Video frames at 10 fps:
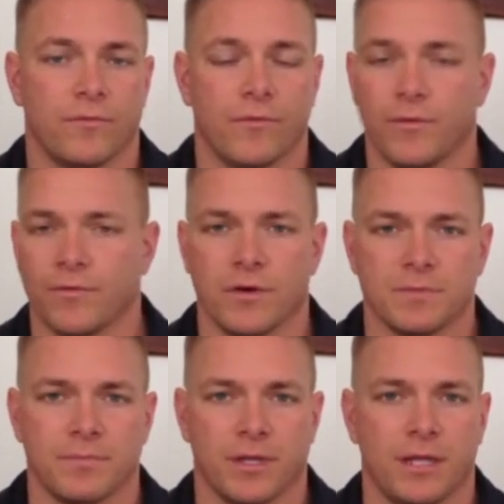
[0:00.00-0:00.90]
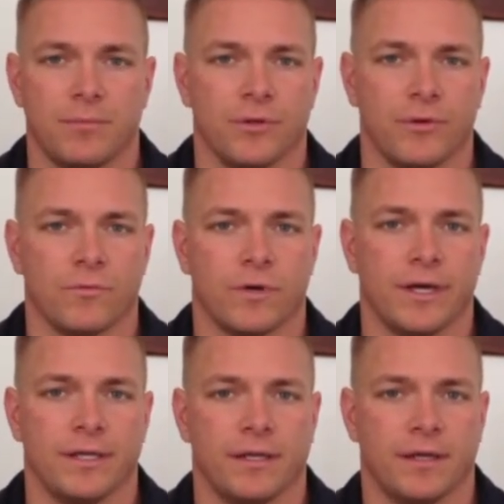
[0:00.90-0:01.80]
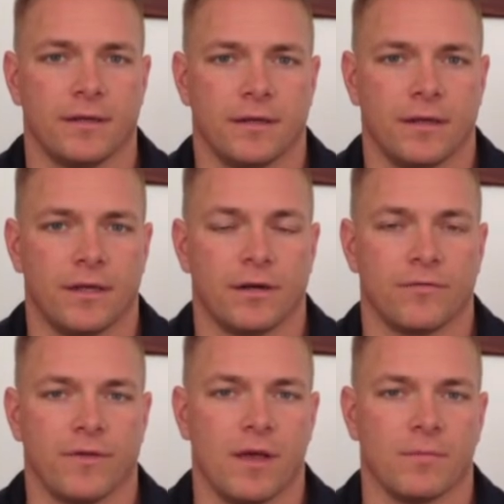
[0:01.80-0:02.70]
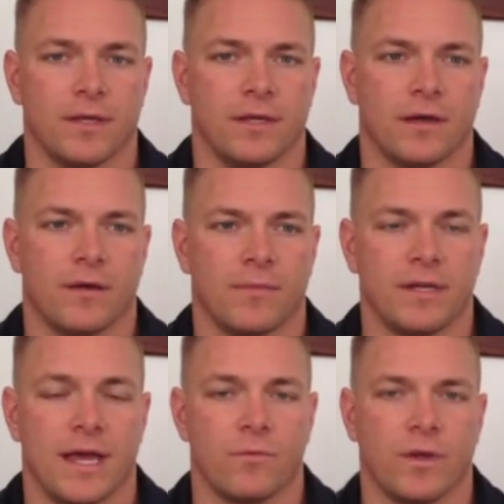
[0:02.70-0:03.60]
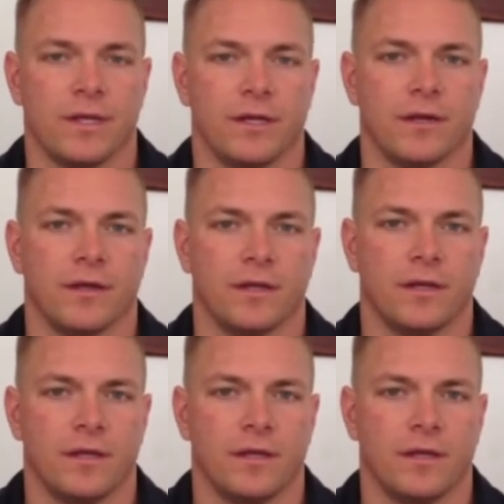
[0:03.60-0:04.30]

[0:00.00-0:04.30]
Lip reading: we've always bled blue and white in our family. My dad went here and